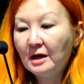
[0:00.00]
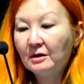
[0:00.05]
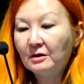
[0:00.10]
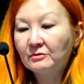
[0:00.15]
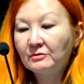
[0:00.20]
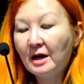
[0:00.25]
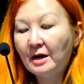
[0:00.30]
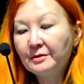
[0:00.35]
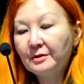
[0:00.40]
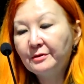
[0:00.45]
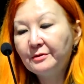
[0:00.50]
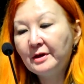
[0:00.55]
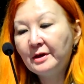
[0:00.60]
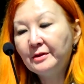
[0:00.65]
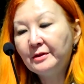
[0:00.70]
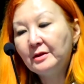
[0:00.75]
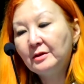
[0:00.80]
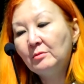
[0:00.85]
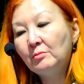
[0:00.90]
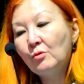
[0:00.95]
rather
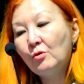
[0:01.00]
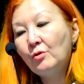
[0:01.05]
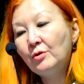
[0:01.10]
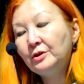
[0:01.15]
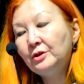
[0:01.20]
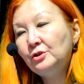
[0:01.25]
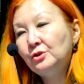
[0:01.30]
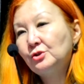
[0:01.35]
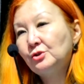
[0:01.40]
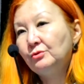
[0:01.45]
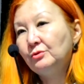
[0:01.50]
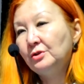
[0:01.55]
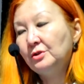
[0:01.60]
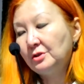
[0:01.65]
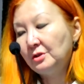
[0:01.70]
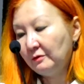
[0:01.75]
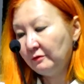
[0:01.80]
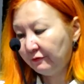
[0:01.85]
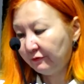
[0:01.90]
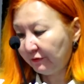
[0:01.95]
than more
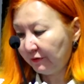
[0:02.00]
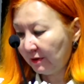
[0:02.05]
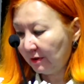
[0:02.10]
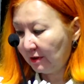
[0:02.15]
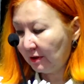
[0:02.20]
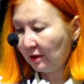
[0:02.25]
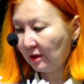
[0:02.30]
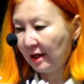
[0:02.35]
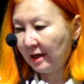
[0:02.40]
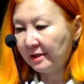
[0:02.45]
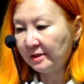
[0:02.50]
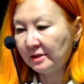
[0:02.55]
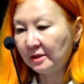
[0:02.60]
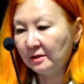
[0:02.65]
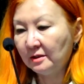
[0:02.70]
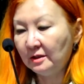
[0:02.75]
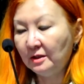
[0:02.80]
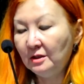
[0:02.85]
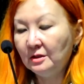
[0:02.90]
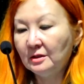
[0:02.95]
intuitive and
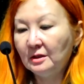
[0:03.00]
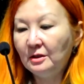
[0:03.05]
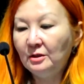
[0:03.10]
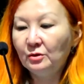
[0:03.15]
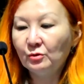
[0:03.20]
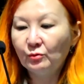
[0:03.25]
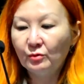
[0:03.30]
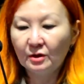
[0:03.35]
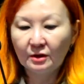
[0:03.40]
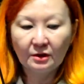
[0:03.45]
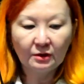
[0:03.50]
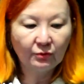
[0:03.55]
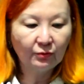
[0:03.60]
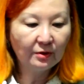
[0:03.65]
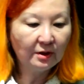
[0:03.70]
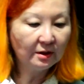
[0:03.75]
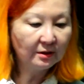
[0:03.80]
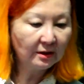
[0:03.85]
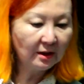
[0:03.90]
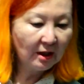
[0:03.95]

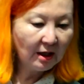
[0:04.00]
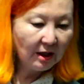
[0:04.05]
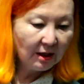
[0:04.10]
inward-looking